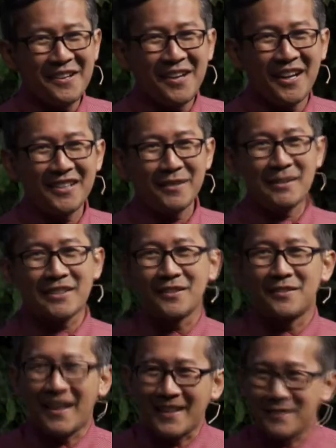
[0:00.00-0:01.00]

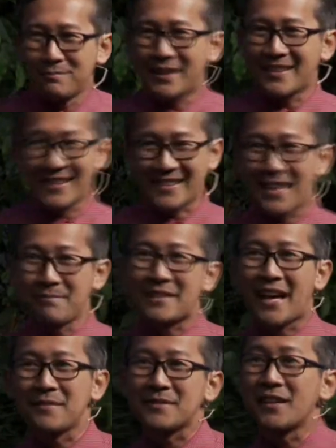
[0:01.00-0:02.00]
Unlimited rice, but
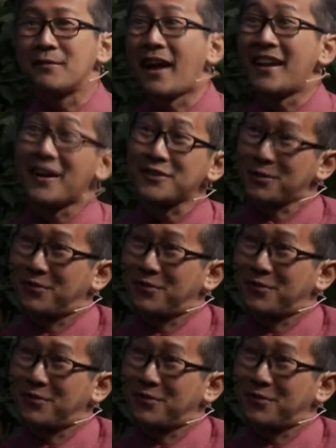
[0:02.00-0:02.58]
sometimes they ran out of